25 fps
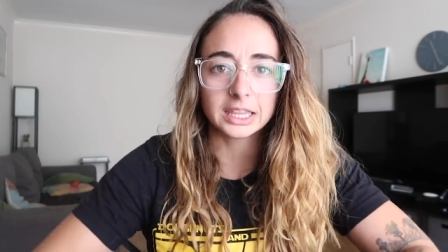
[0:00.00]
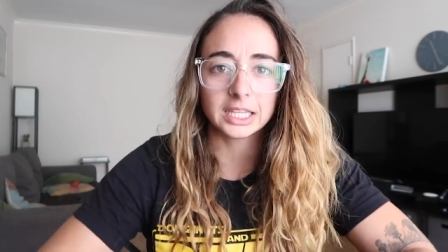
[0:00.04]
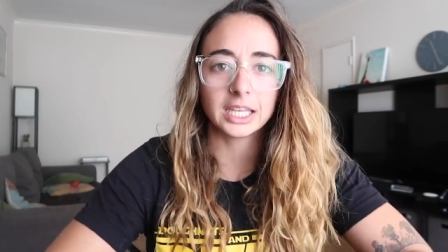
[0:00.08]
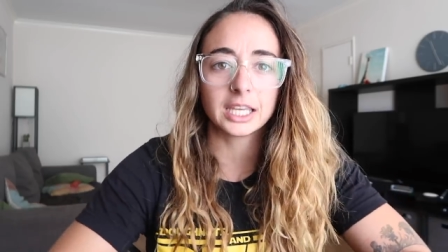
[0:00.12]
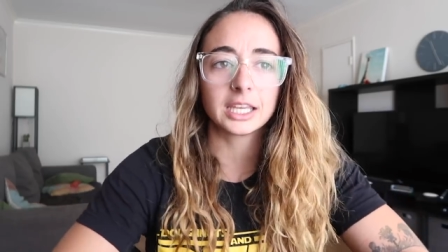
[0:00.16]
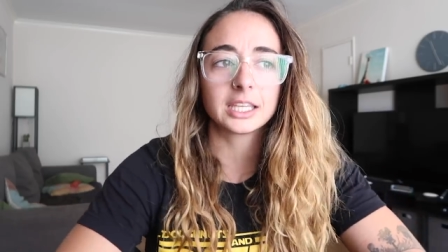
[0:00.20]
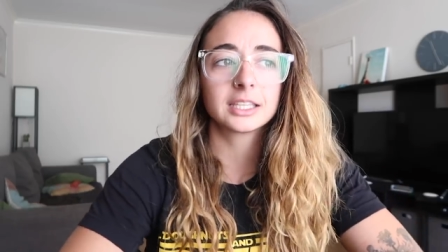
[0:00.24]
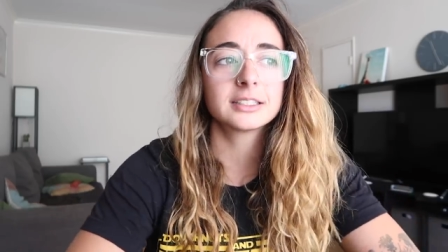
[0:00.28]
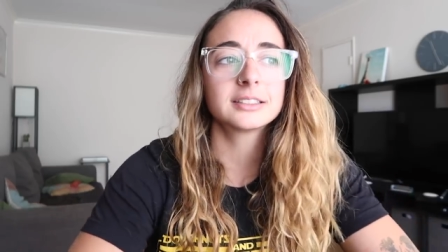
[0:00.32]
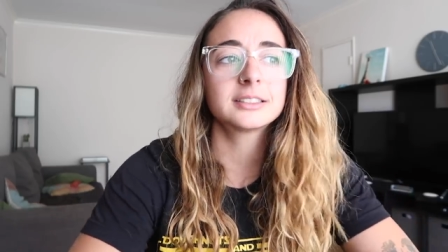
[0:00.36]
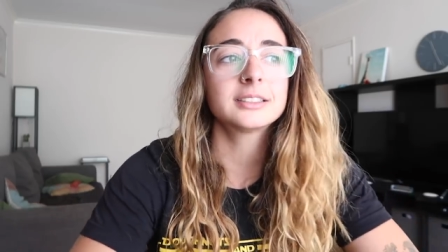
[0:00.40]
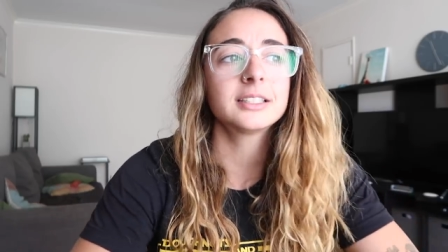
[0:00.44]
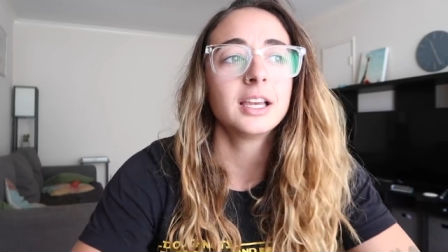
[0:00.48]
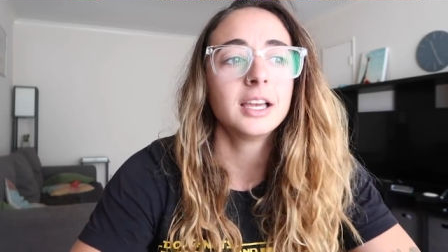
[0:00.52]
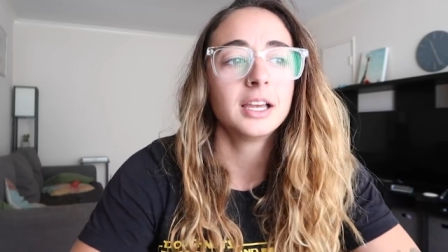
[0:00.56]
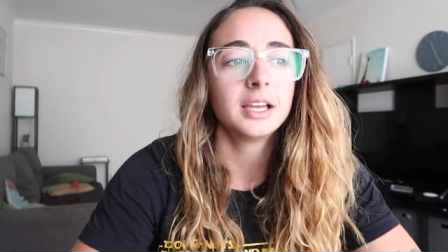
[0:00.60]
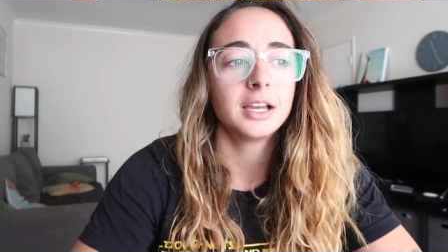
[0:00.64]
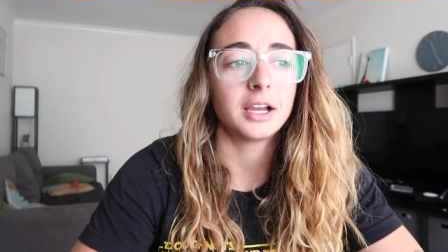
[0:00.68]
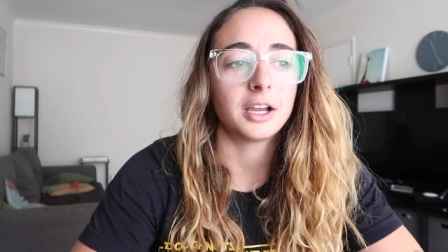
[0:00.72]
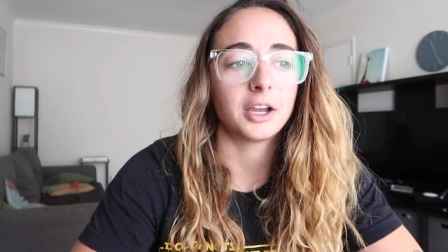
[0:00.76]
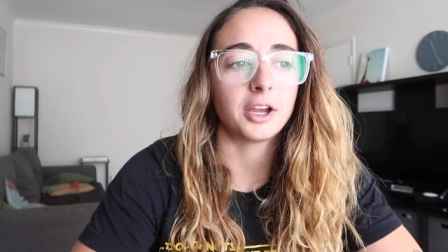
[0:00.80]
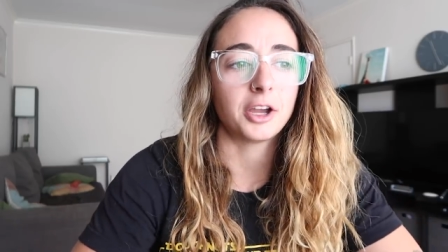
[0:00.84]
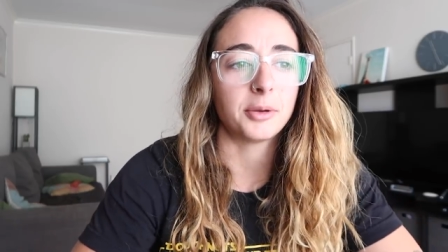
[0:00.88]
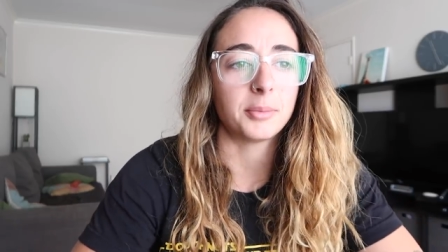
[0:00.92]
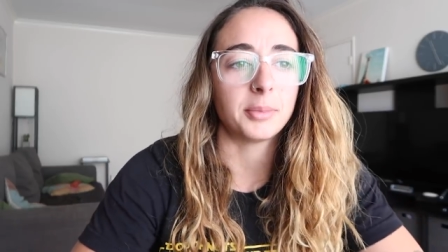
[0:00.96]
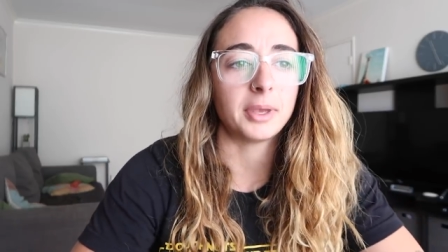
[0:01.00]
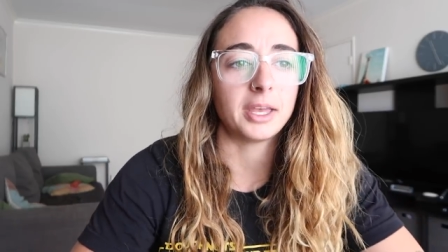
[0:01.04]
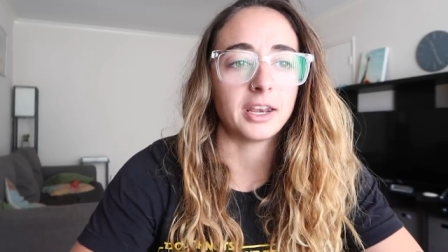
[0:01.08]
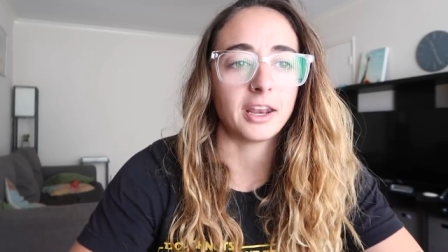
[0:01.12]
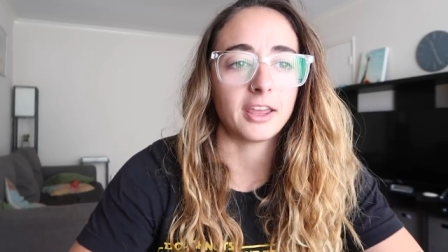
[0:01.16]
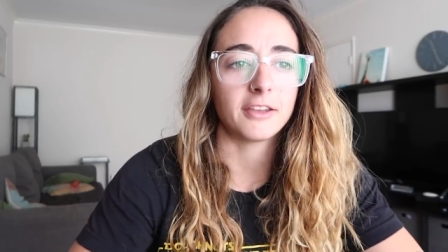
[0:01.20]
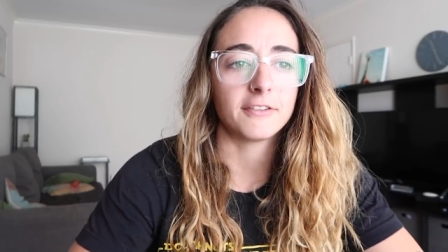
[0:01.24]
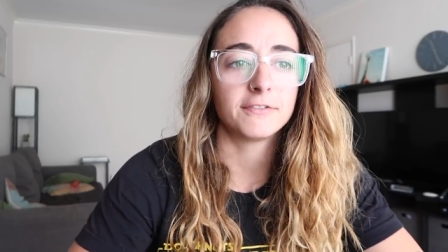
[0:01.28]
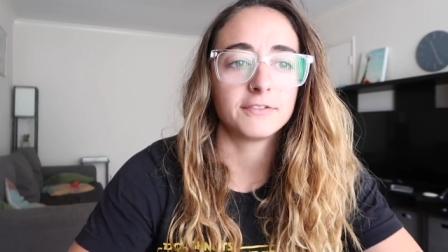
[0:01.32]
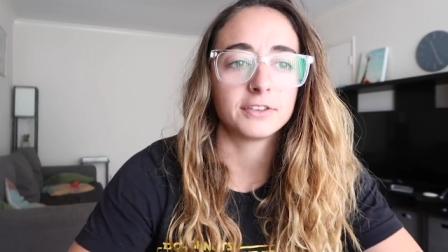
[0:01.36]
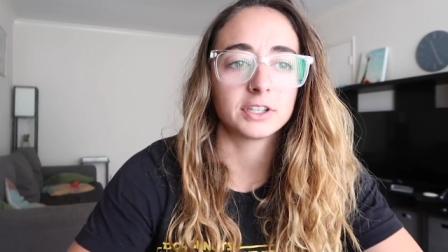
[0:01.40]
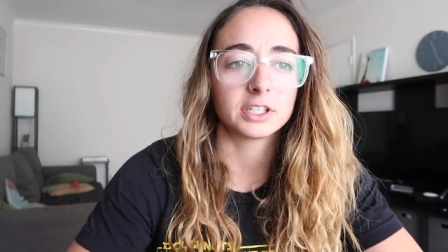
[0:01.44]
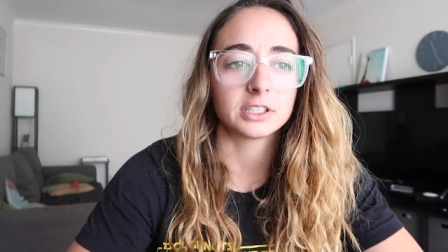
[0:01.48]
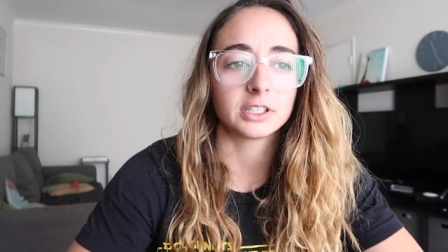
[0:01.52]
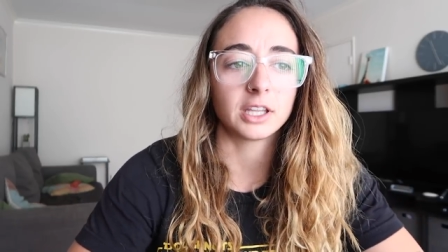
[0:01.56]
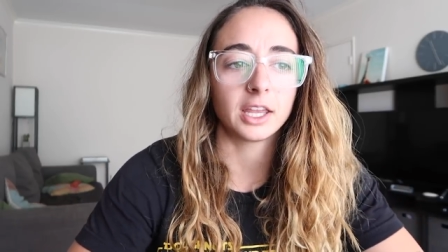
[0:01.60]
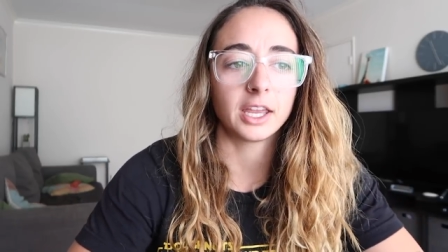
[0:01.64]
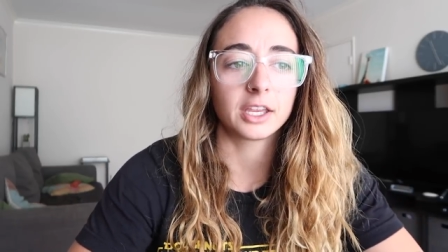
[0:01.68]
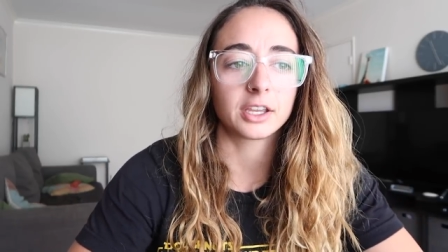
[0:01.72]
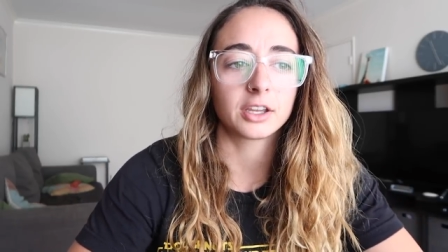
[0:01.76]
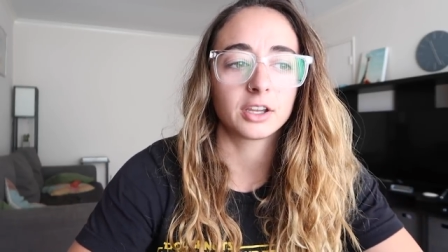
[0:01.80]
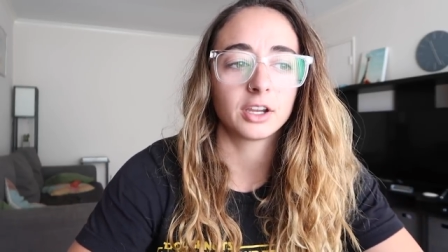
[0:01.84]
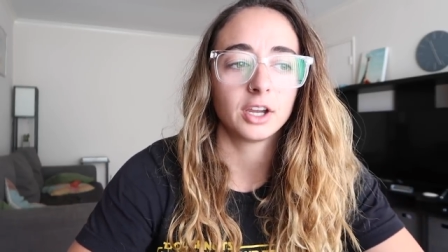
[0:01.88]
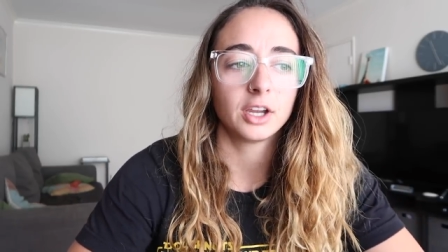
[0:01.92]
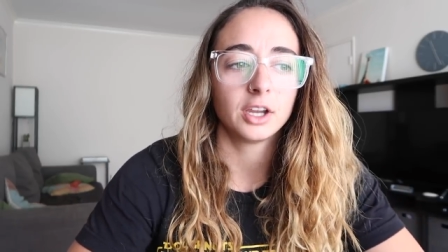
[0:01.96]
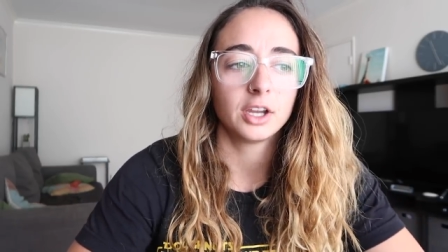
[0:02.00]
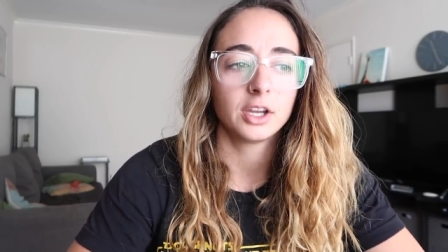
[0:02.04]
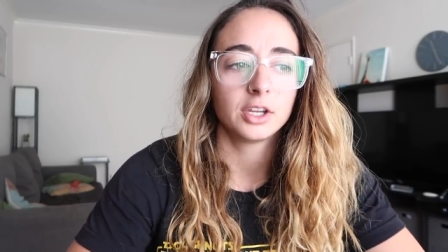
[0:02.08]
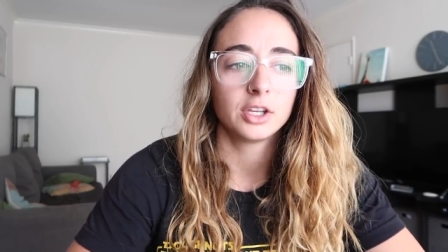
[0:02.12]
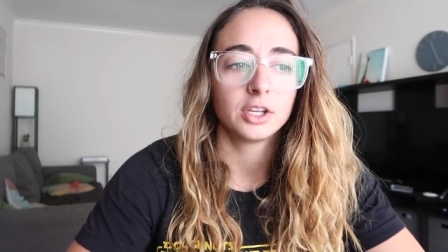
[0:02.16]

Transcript: things. Um, and I feel like